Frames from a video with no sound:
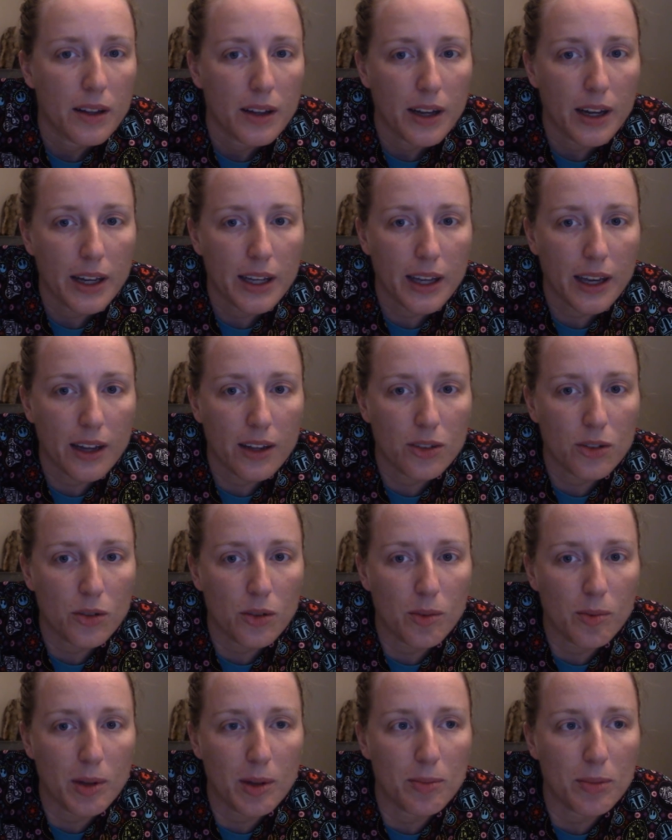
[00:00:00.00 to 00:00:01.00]
I can't
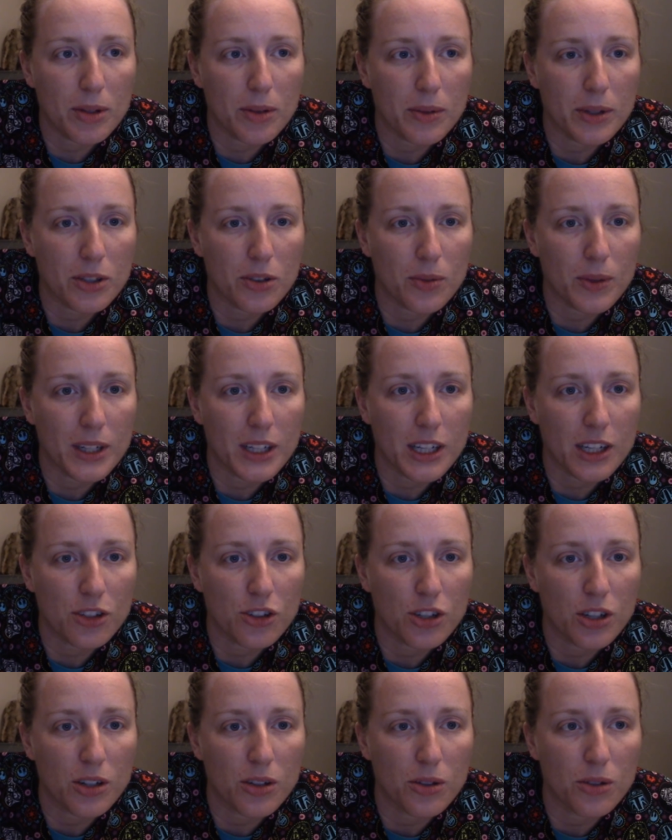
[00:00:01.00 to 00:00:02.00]
remember which one I
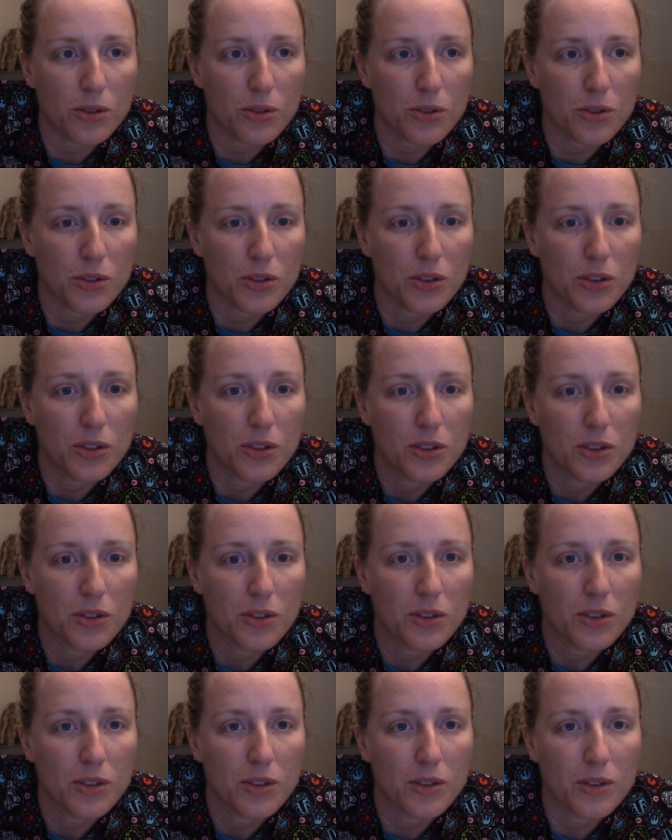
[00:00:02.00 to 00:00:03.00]
chose,
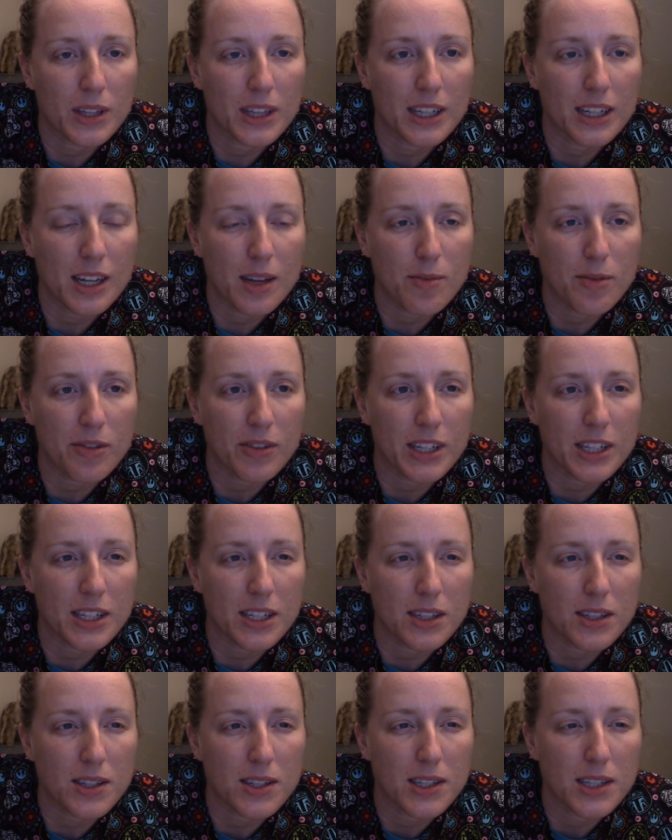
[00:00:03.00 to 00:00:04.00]
what the name of it
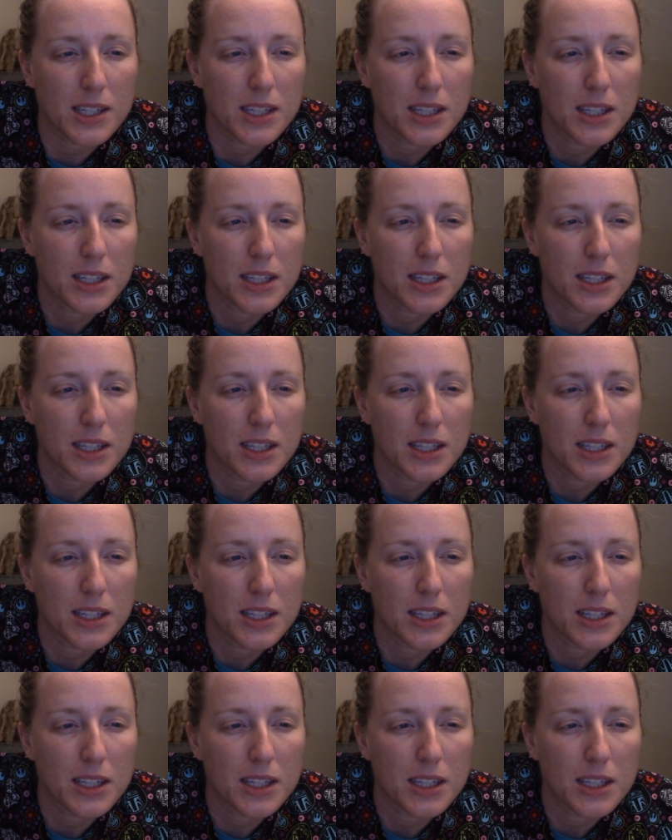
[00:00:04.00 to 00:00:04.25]
is.